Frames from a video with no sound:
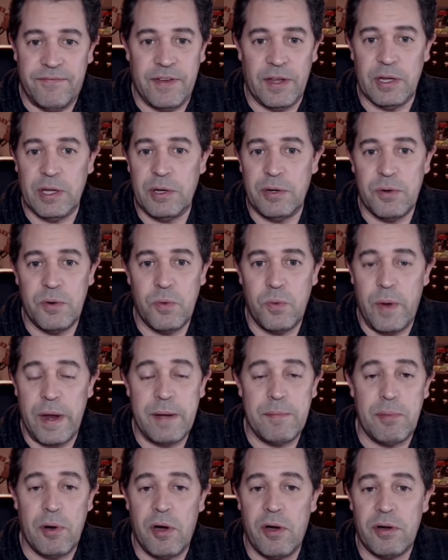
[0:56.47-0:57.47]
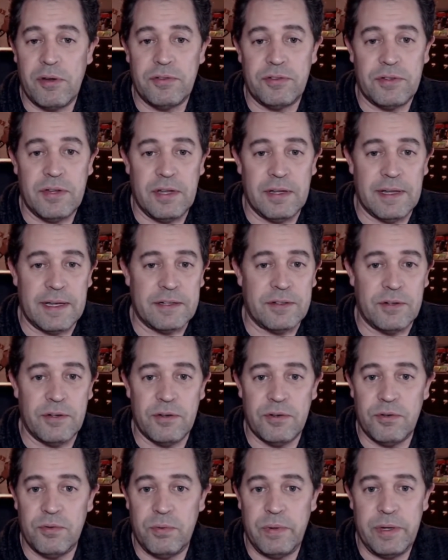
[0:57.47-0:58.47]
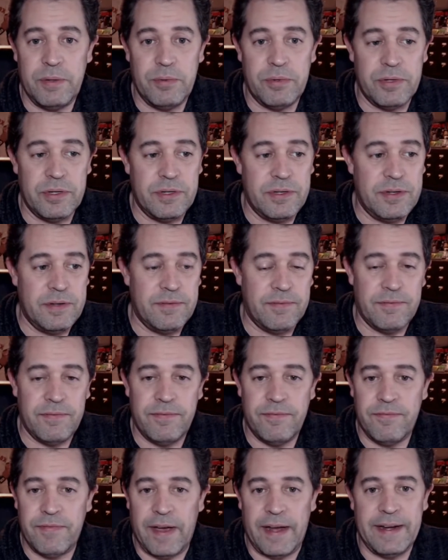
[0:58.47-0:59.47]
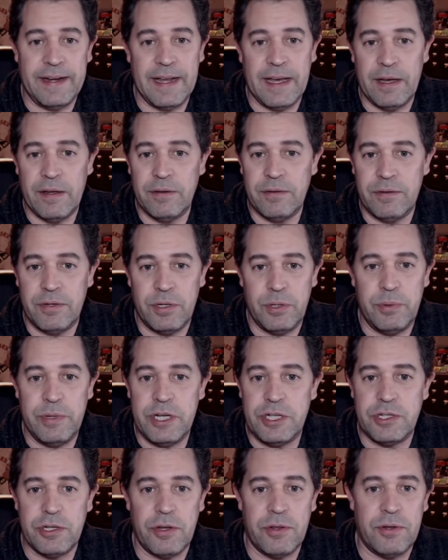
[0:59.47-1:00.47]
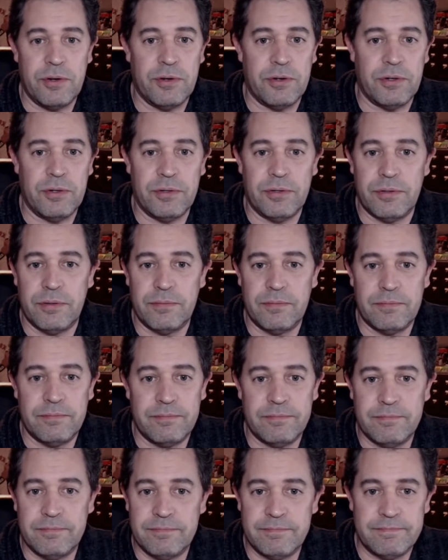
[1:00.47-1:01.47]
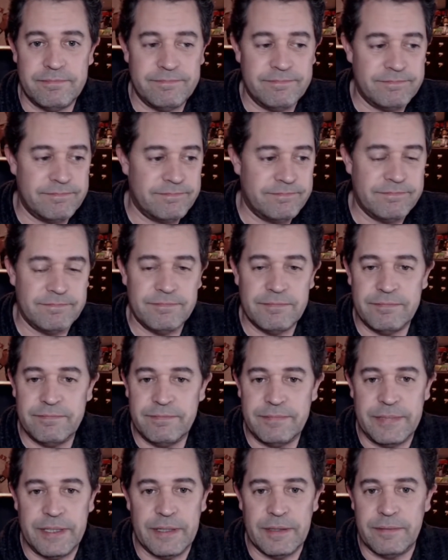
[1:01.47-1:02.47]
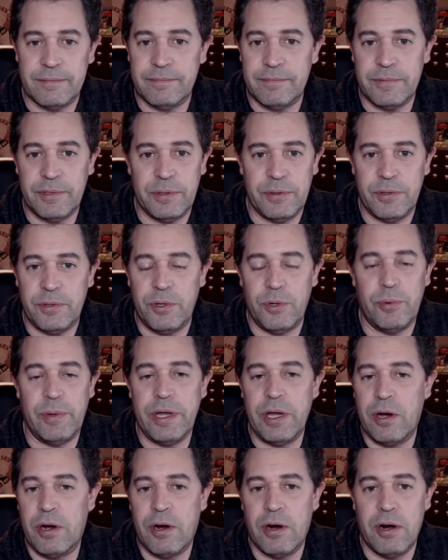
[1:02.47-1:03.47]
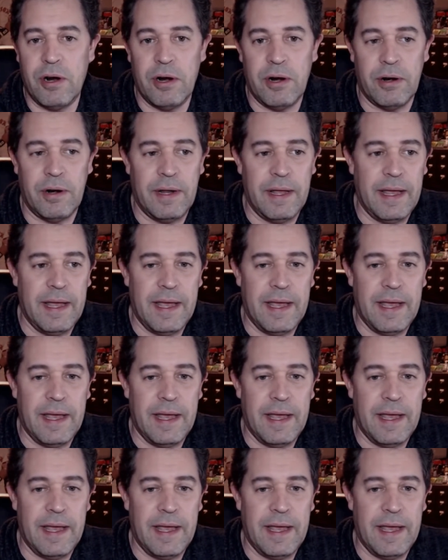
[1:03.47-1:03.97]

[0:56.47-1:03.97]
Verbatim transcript: fellow Wade Boggs collectors, we would find out who each other, you know, who we are,